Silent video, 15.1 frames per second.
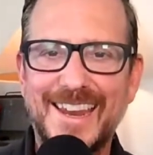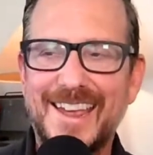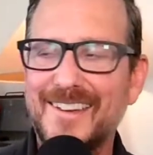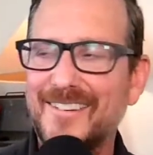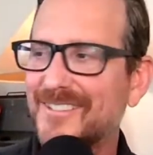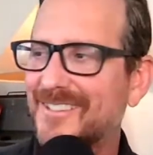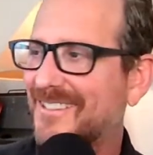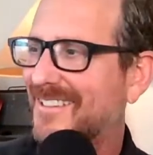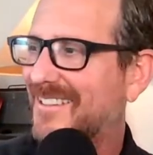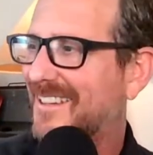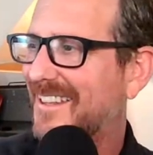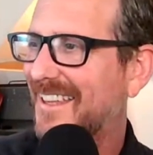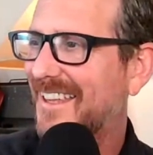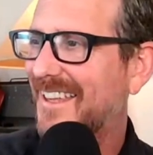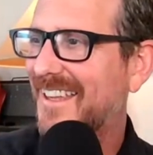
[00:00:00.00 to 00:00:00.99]

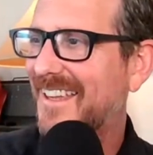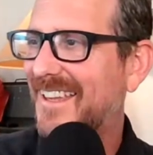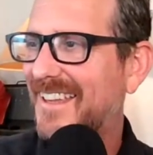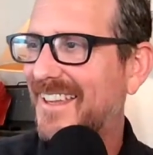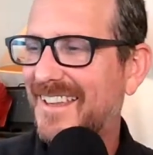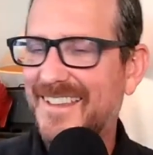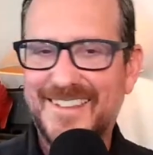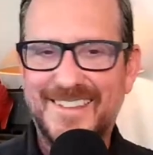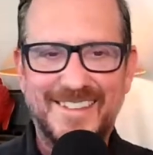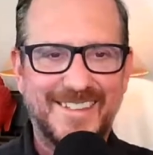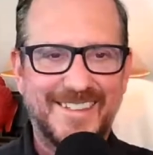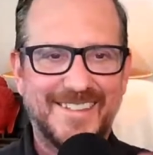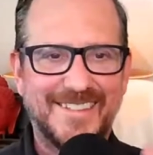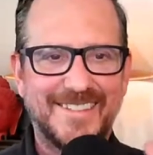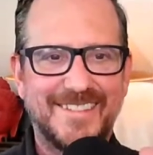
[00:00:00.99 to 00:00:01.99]

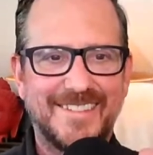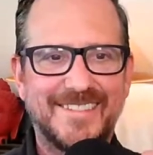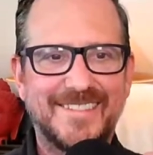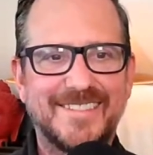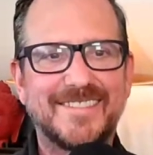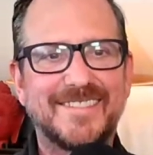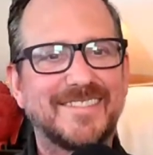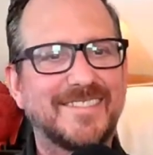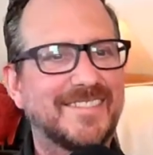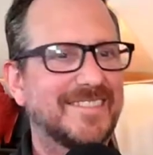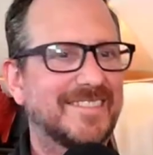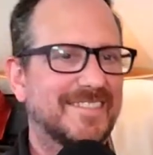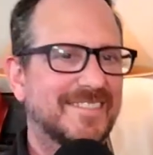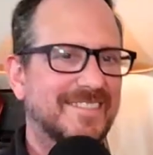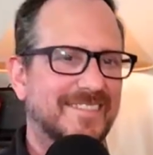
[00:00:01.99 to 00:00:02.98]

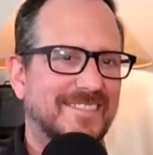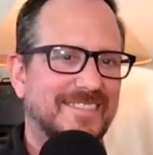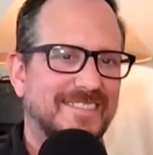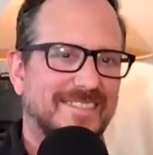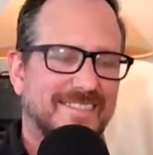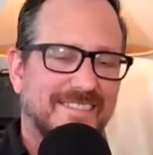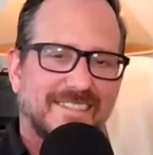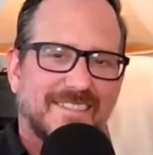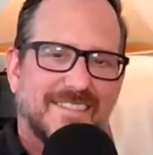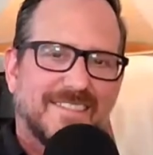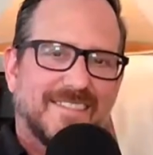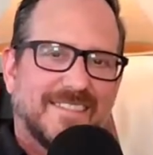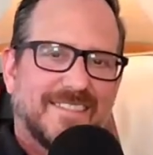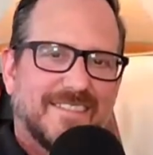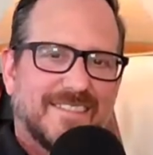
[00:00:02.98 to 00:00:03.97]

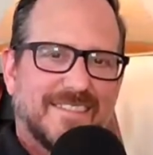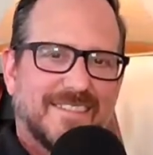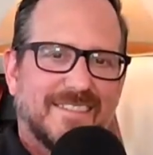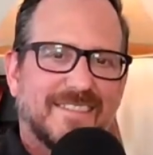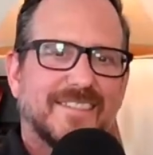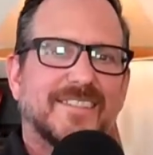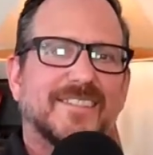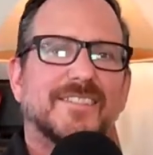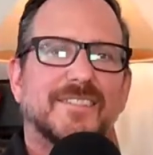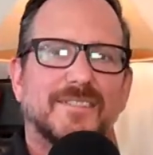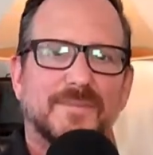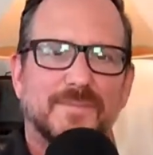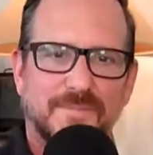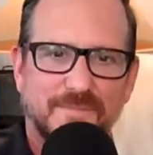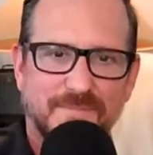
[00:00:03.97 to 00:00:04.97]

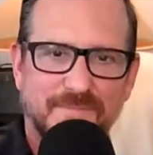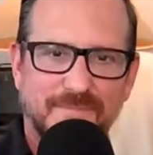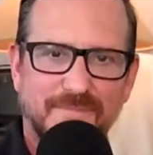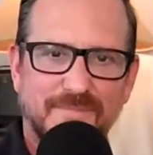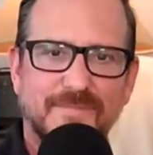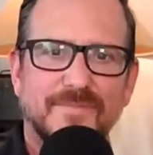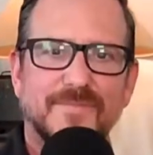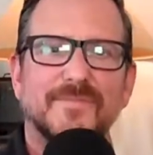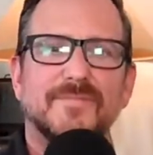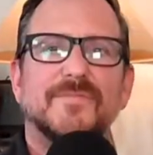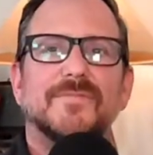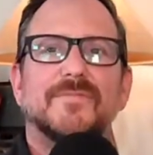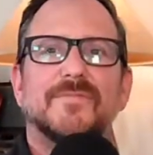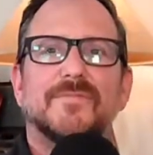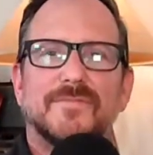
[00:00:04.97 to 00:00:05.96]

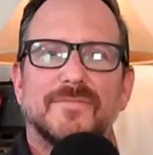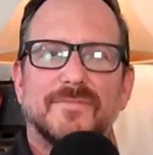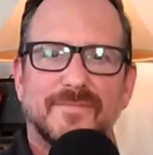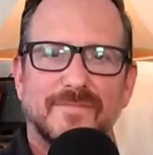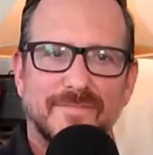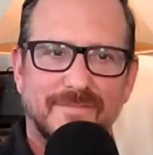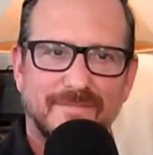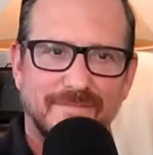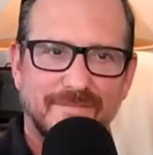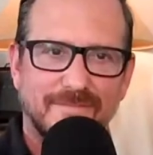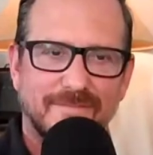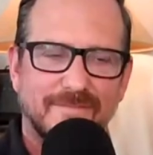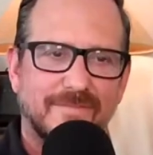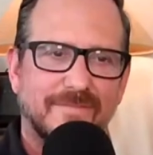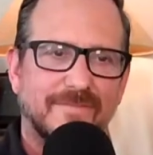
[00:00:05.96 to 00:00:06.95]
(not speaking)